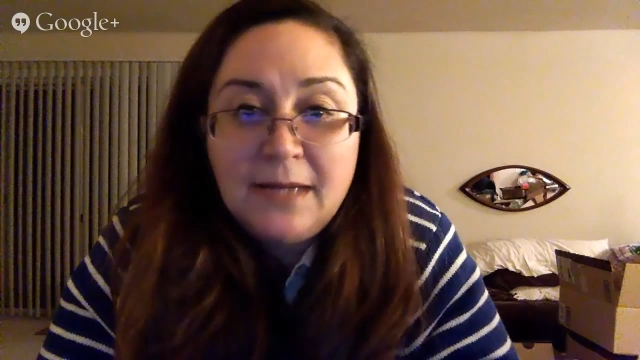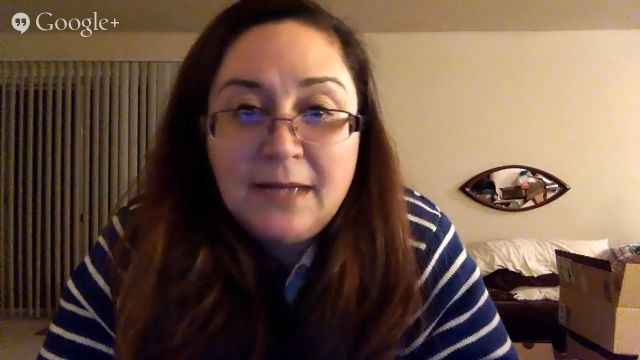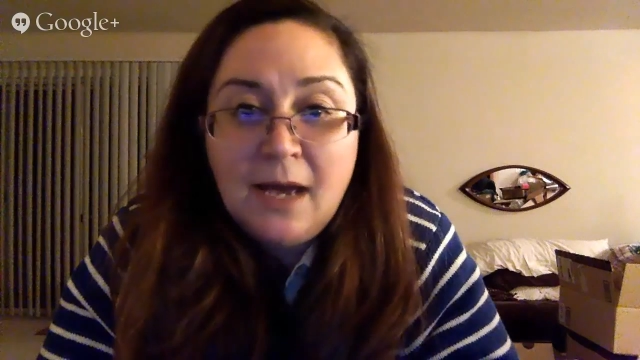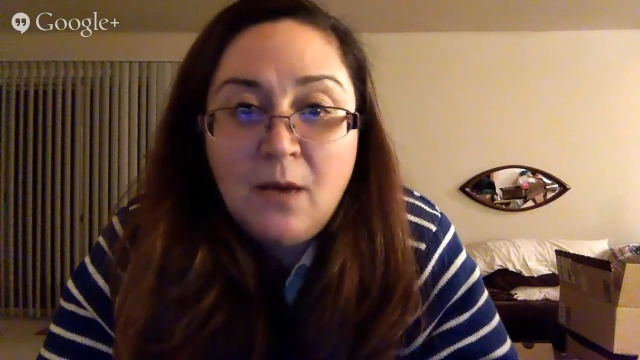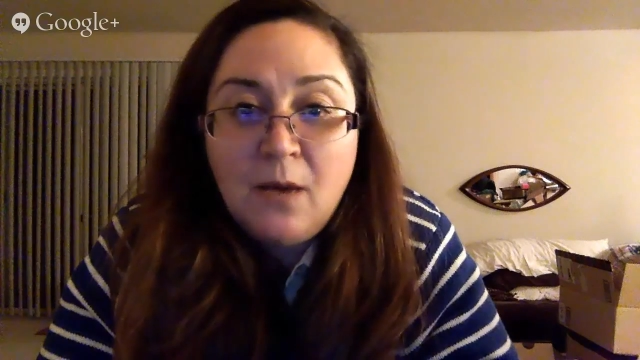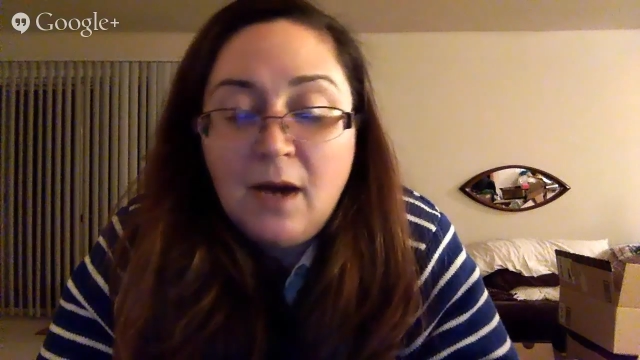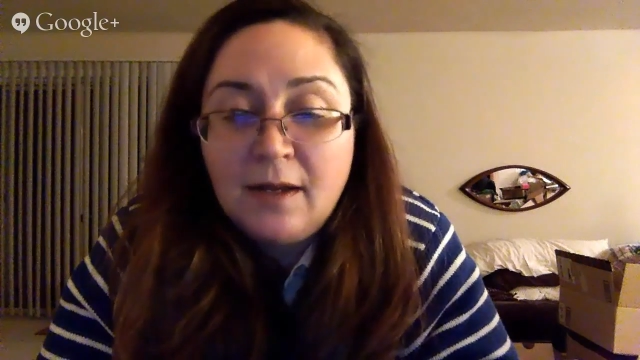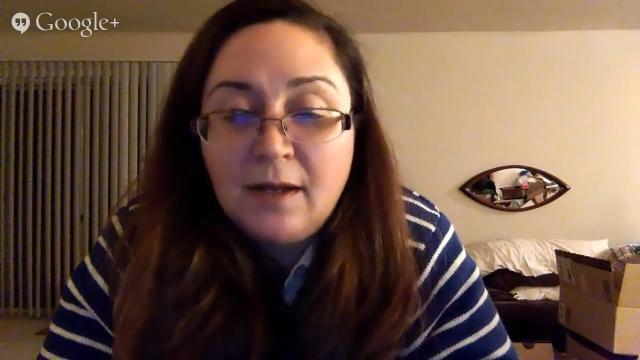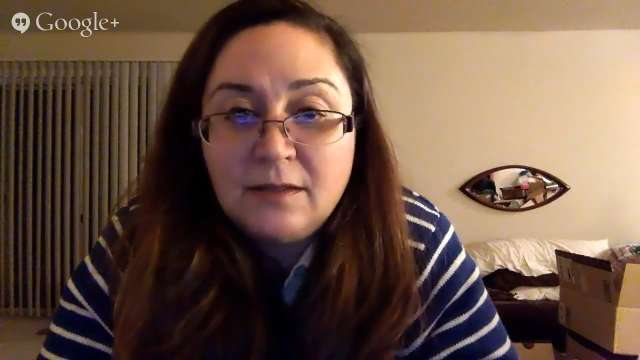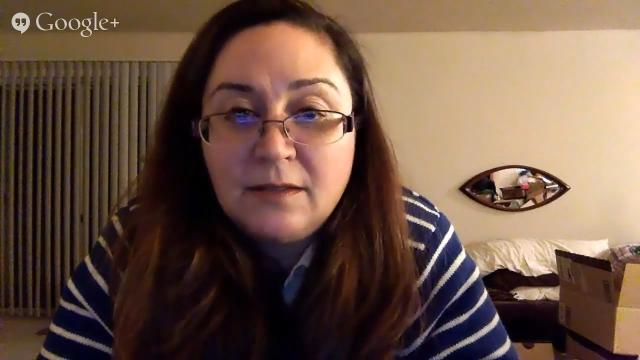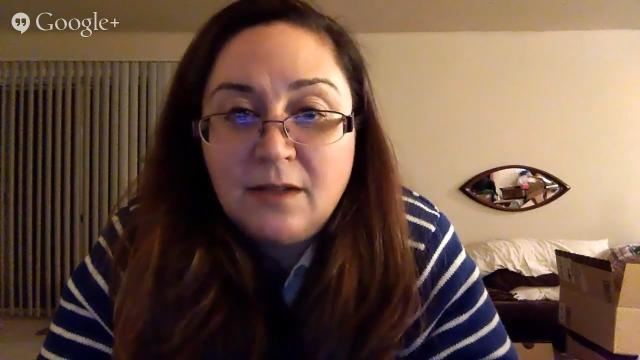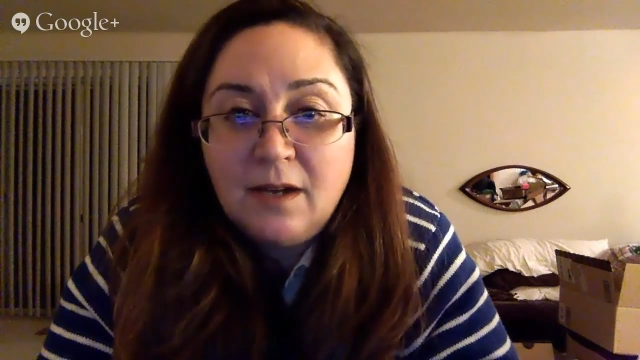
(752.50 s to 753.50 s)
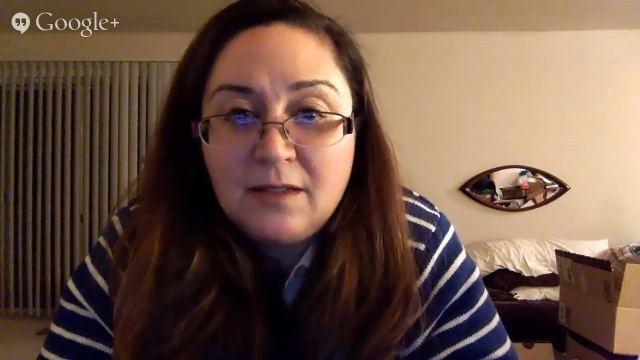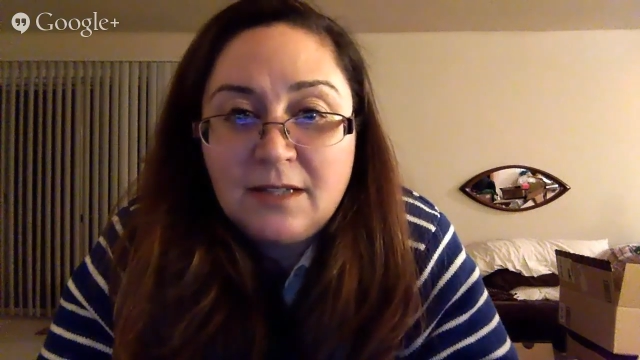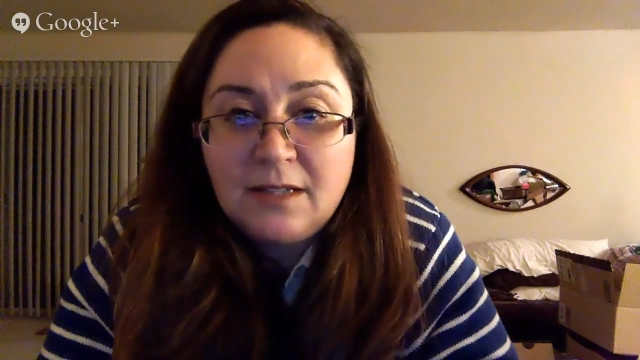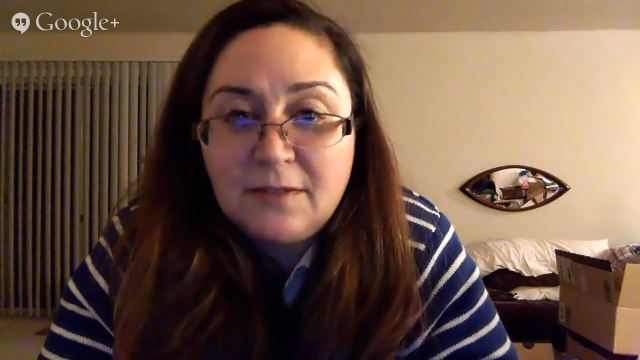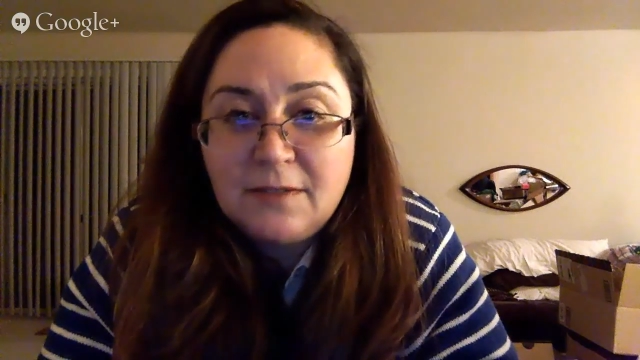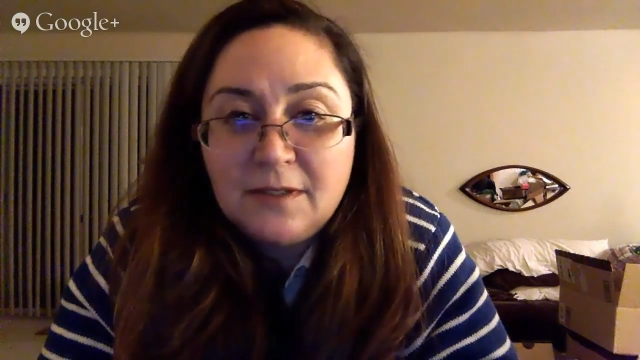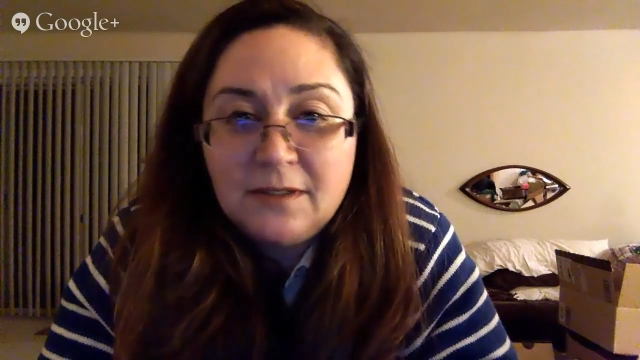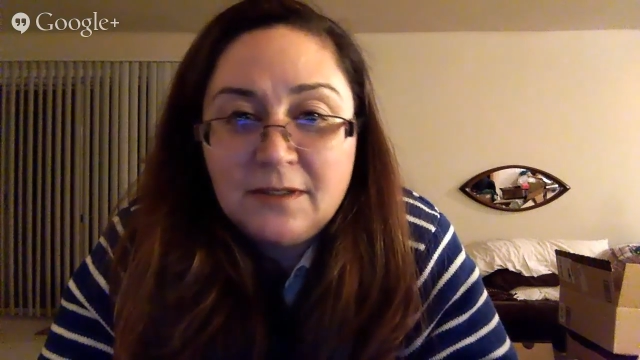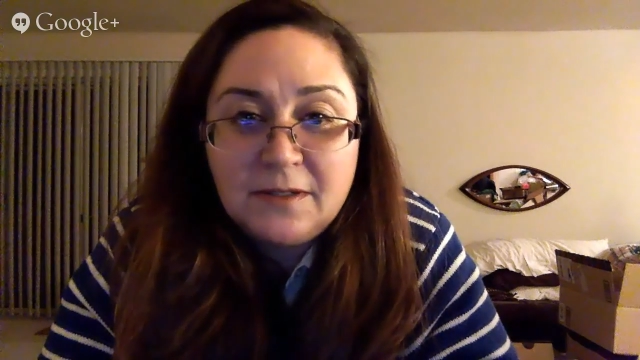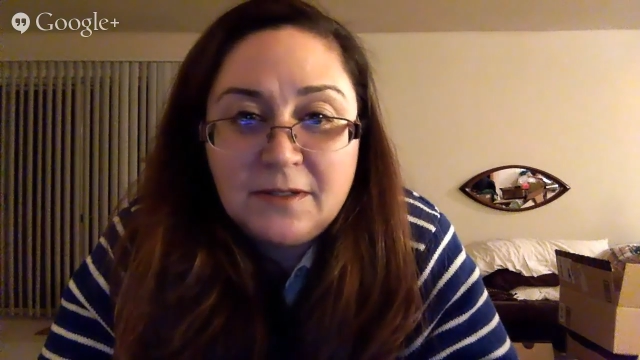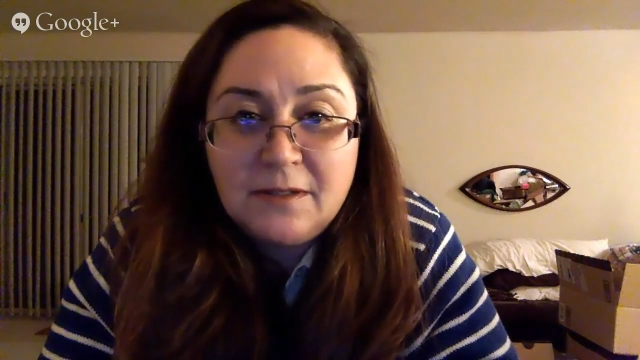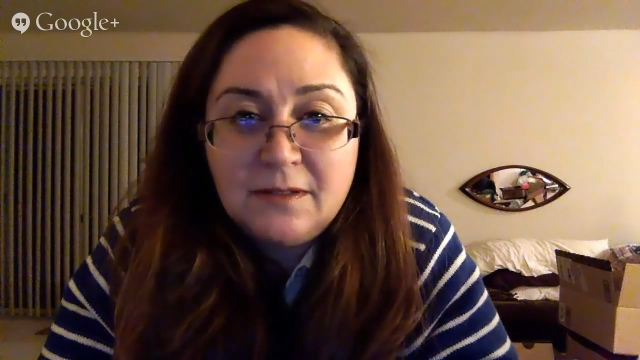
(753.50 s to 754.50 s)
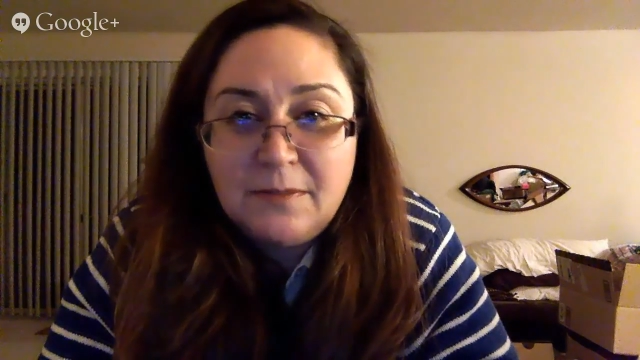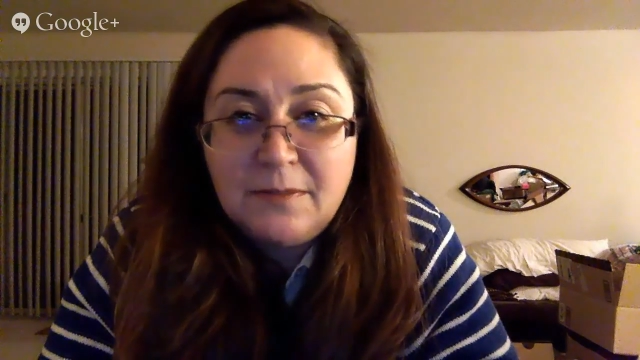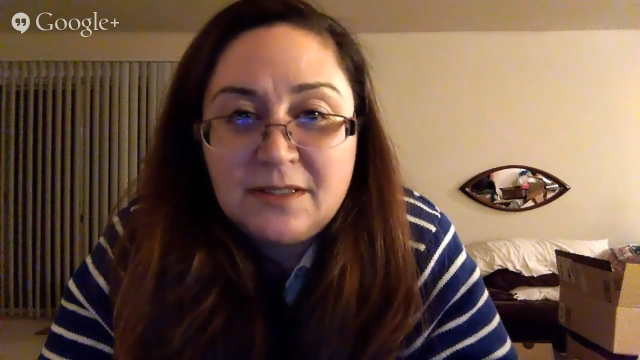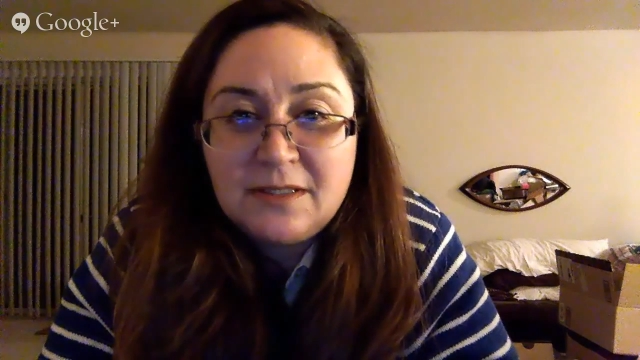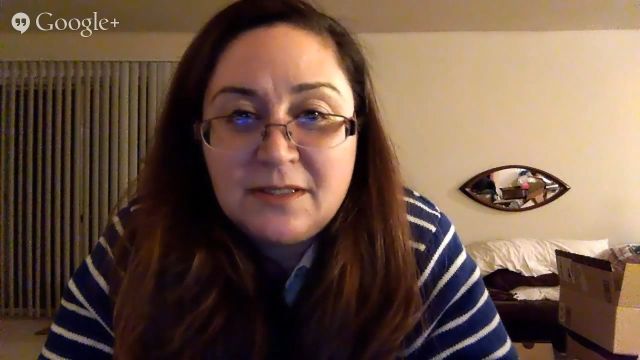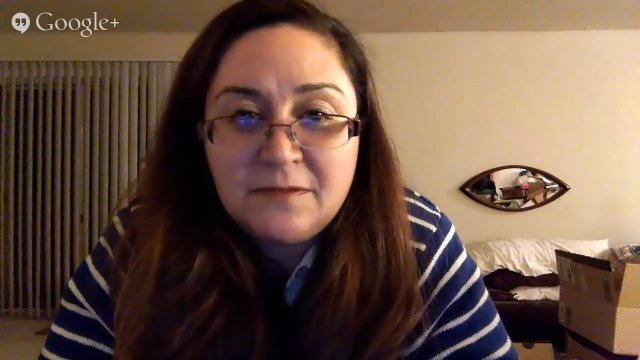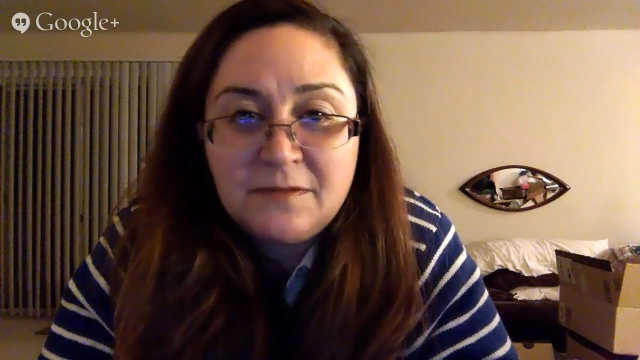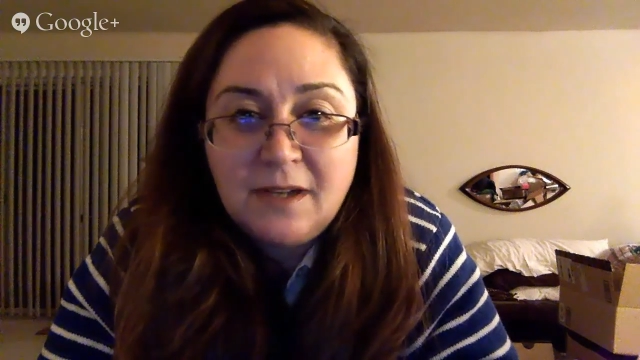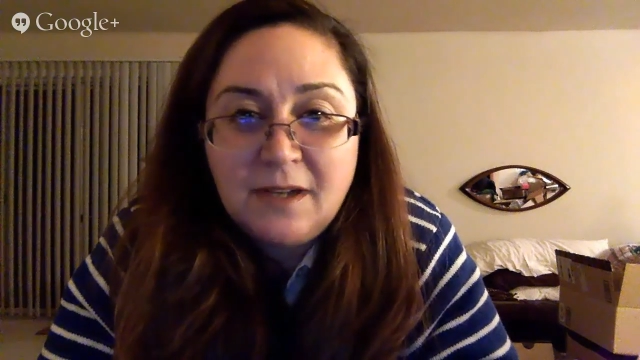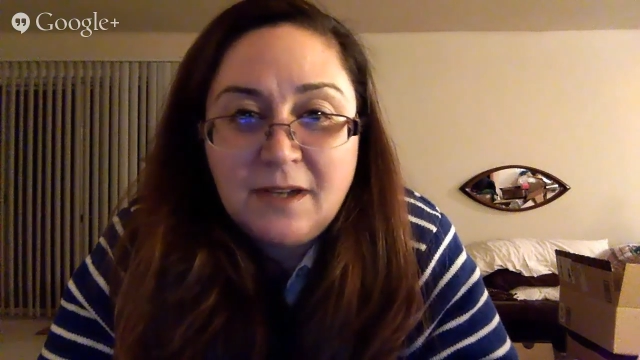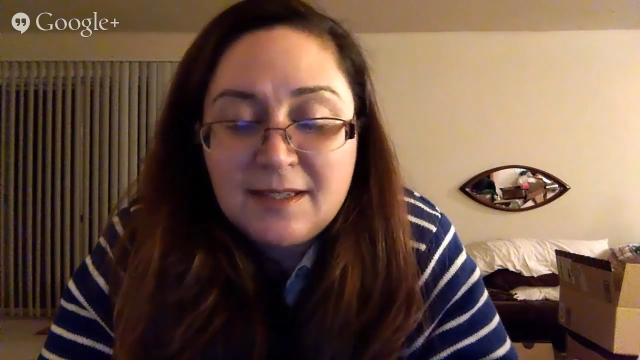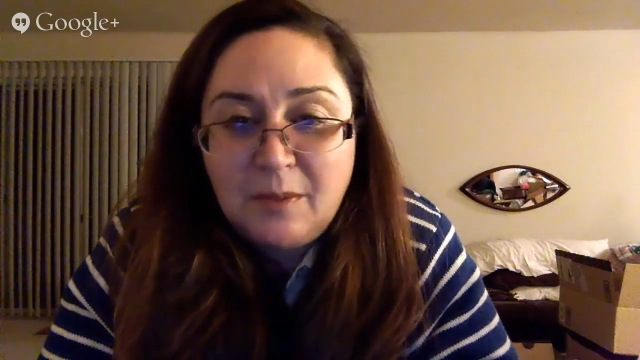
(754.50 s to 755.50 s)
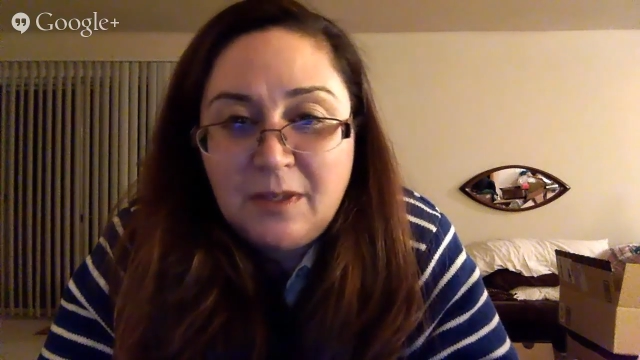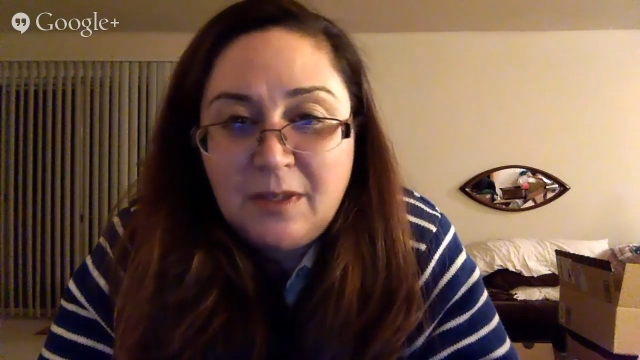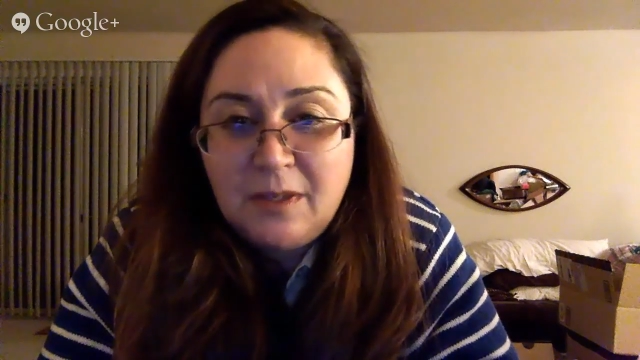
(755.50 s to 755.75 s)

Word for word: out walking her dog, looking for for bits of gossip and